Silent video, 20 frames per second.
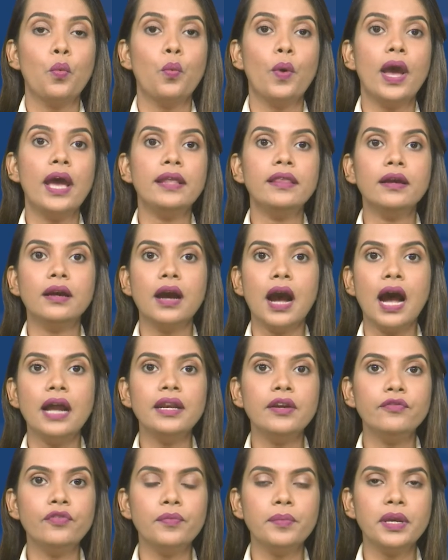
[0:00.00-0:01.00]
where the
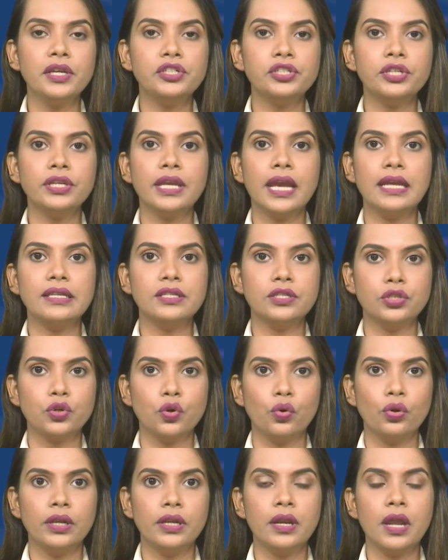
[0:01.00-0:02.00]
card information gets
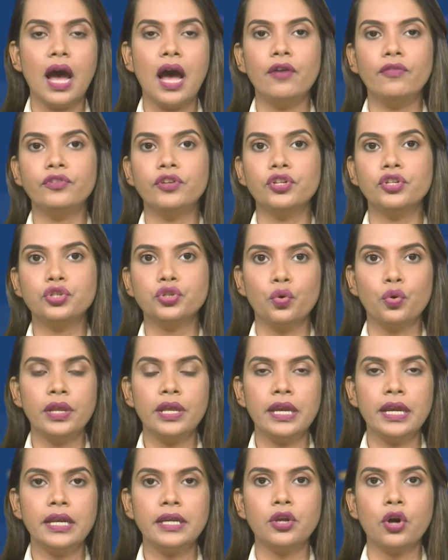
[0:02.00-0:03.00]
stolen after
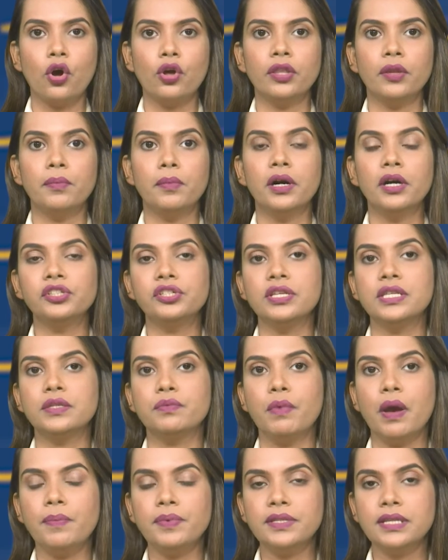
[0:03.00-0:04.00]
storing it on the
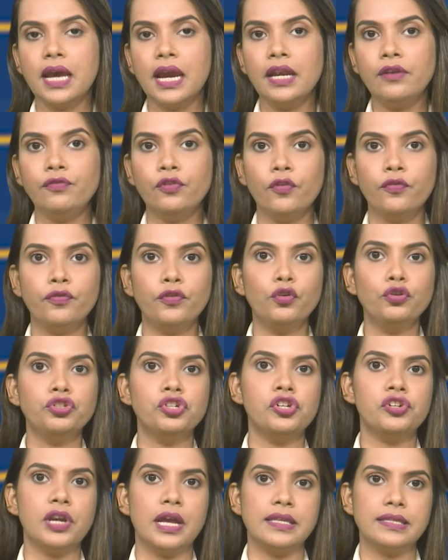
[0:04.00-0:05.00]
merchant's website for
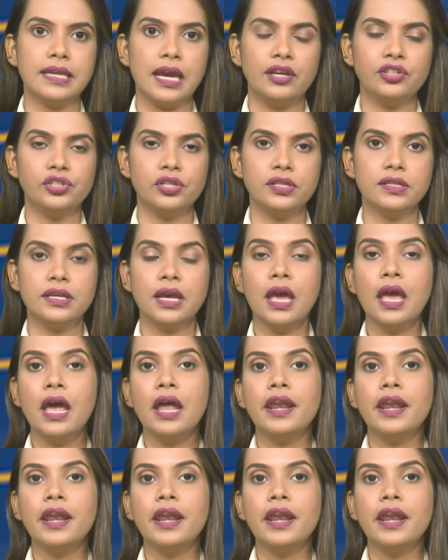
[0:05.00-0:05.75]
future transactions.